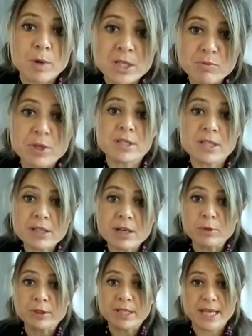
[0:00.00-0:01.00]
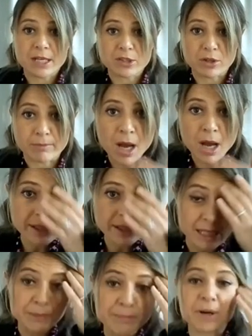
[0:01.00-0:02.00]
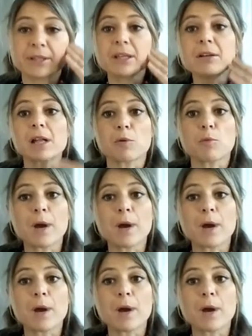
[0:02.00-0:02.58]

Once we consider a multi-sector model, and in particular,